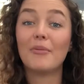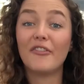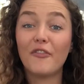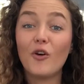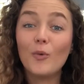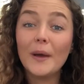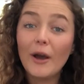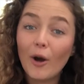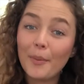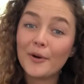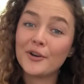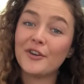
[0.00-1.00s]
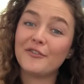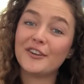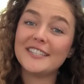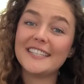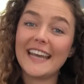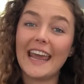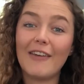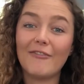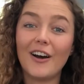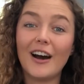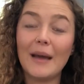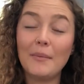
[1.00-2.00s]
Before we hop on over into
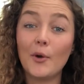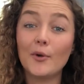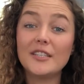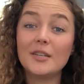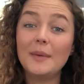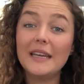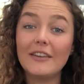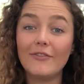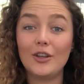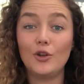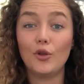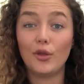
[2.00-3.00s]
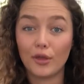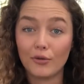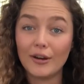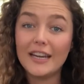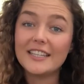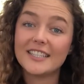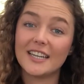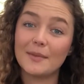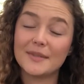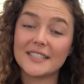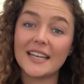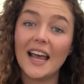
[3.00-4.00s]
Canva, I'm going to be giving you three
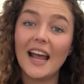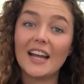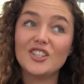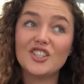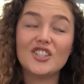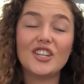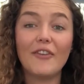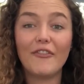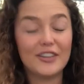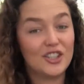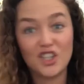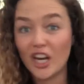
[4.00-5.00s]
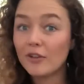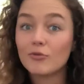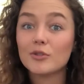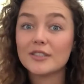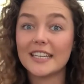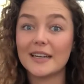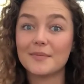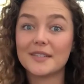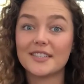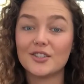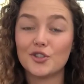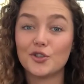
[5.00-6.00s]
tips, just general
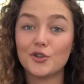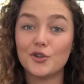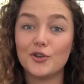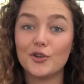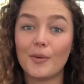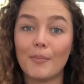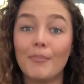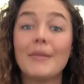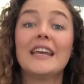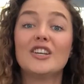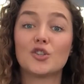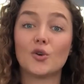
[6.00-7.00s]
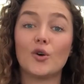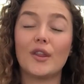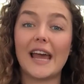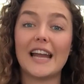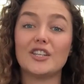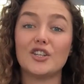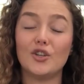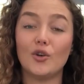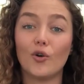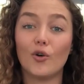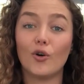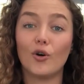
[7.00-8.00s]
tips to make sure that
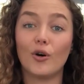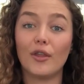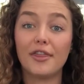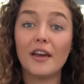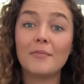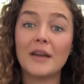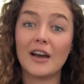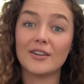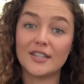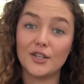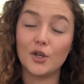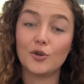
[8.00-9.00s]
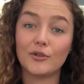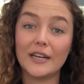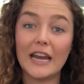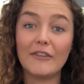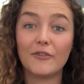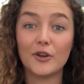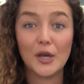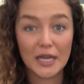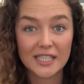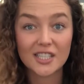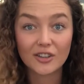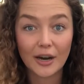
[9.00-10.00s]
your thumbnails that you create for your
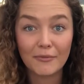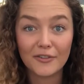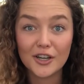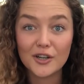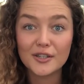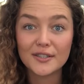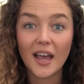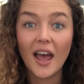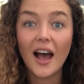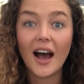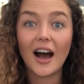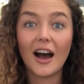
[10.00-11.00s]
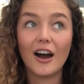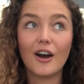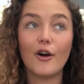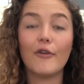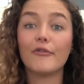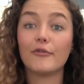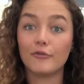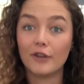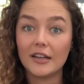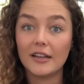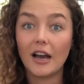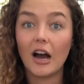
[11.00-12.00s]
Instagram videos are of
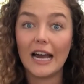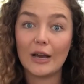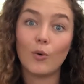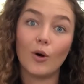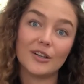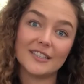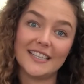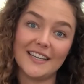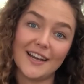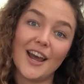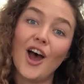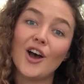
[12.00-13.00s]
really high quality.